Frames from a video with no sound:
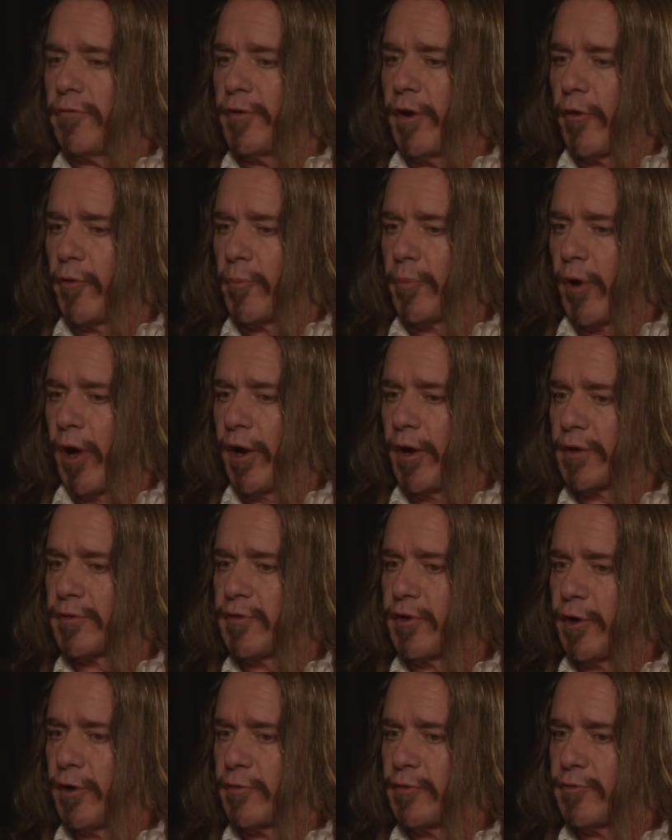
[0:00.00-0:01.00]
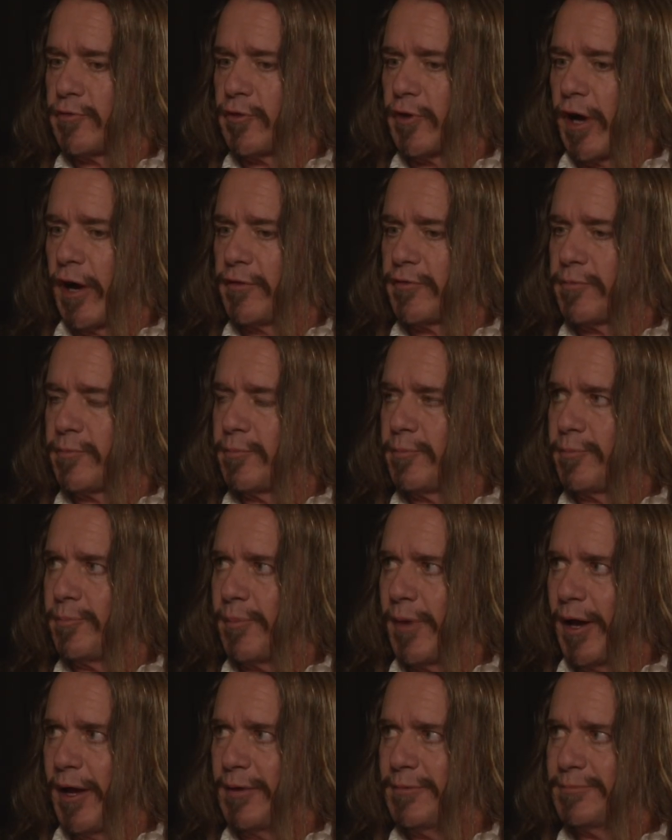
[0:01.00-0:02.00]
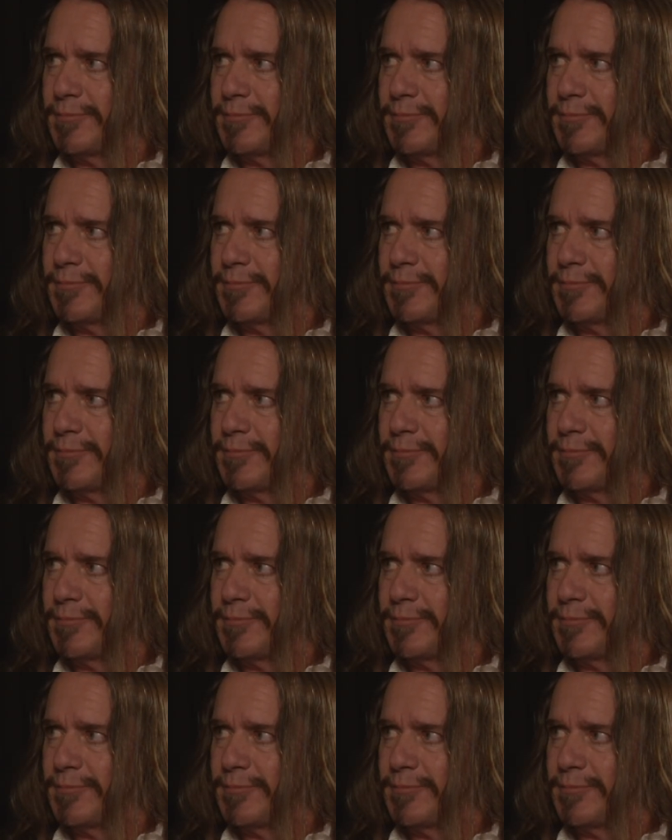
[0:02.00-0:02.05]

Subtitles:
another product here that you guys made.